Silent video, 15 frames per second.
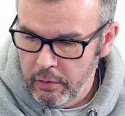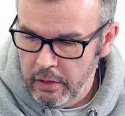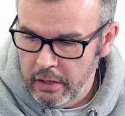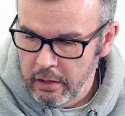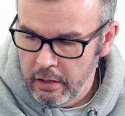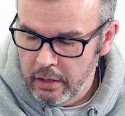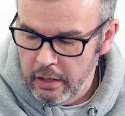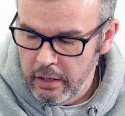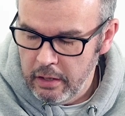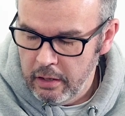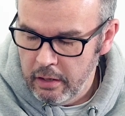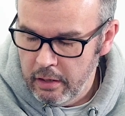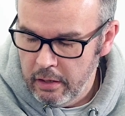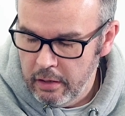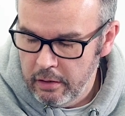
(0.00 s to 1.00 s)
in the
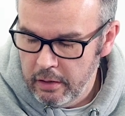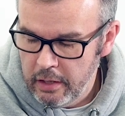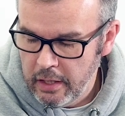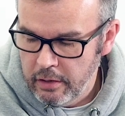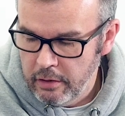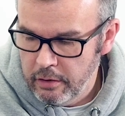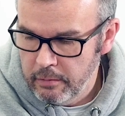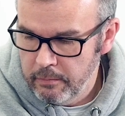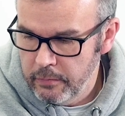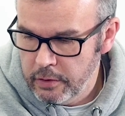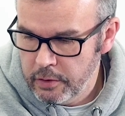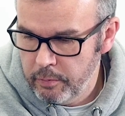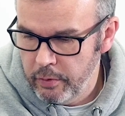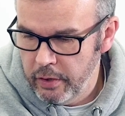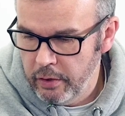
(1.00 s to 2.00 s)
end of the
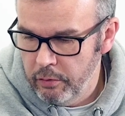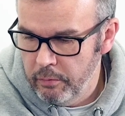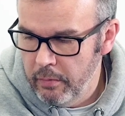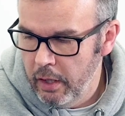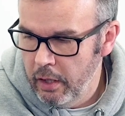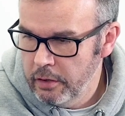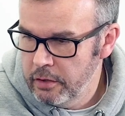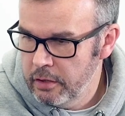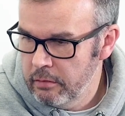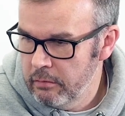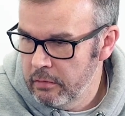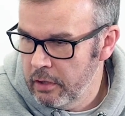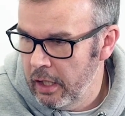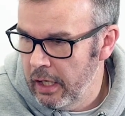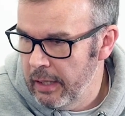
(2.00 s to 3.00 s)
spring or March
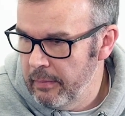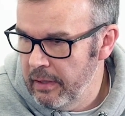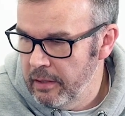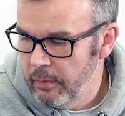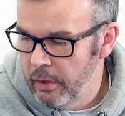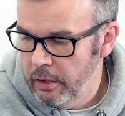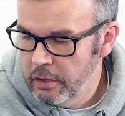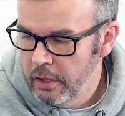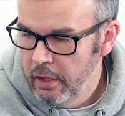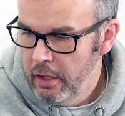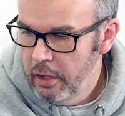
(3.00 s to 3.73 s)
time, end of March,